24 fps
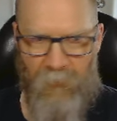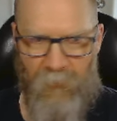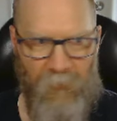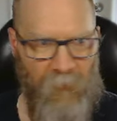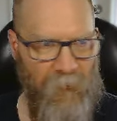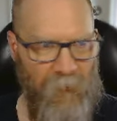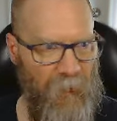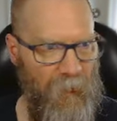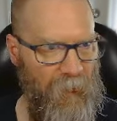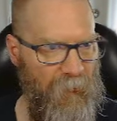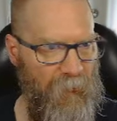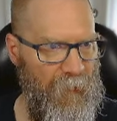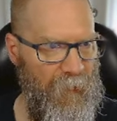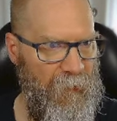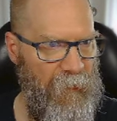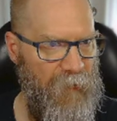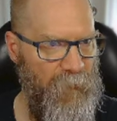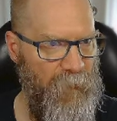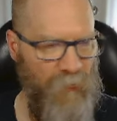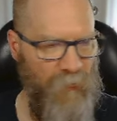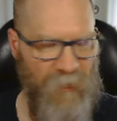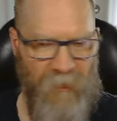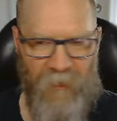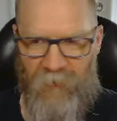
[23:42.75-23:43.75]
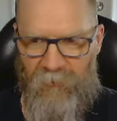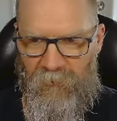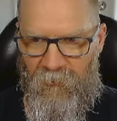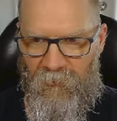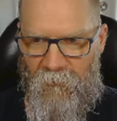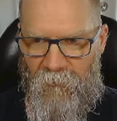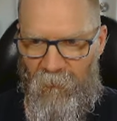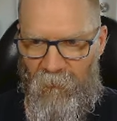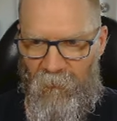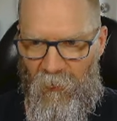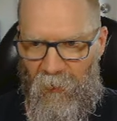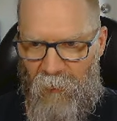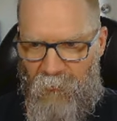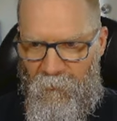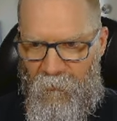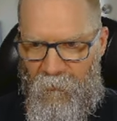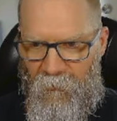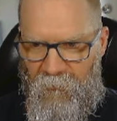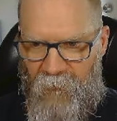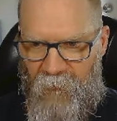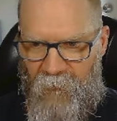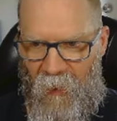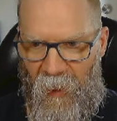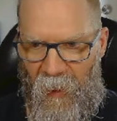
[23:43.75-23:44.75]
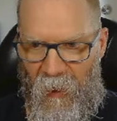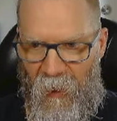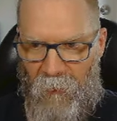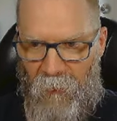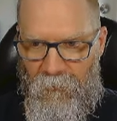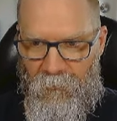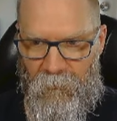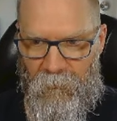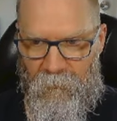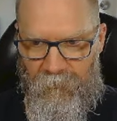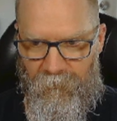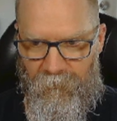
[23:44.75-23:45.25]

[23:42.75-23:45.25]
And then we need to define the tags.